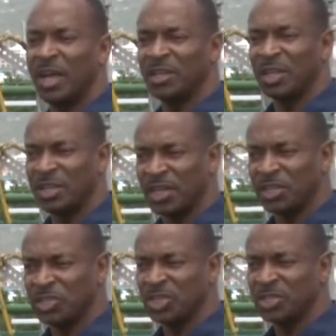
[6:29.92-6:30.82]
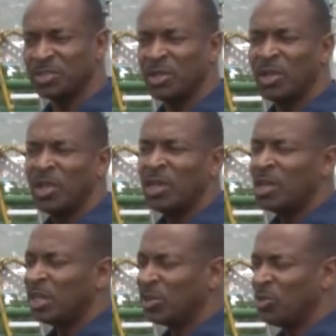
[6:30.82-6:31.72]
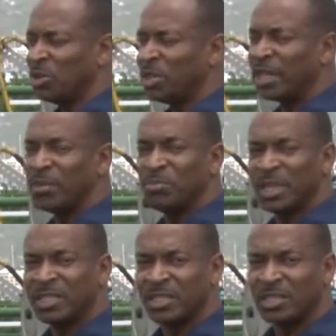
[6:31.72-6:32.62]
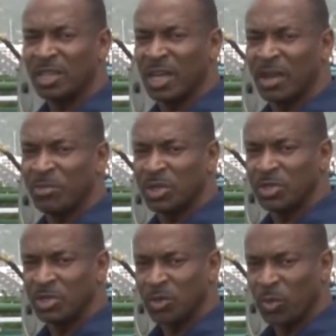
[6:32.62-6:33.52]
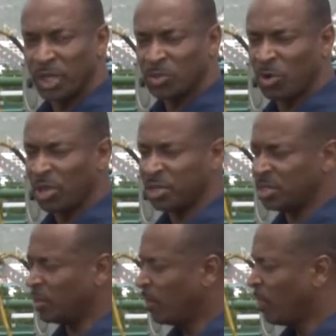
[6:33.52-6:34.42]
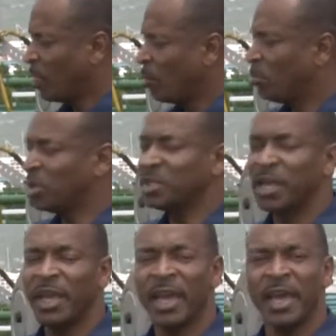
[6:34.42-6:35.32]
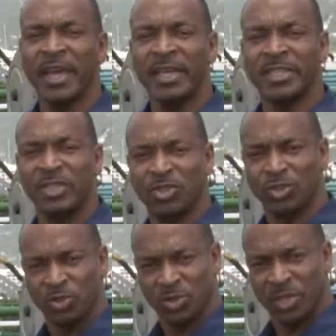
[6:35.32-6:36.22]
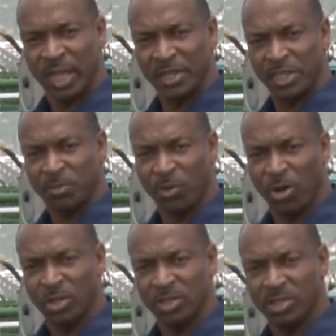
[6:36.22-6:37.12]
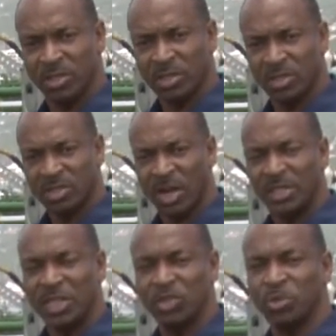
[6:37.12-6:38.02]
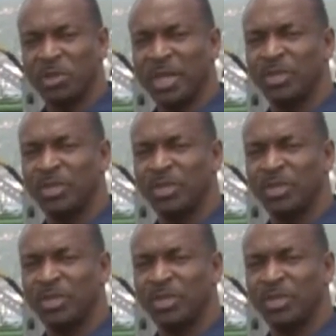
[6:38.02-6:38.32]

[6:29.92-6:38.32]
and, and in addition, not only that it mixes the, um, the, the wastewater, but air is introduced at this point, continue to be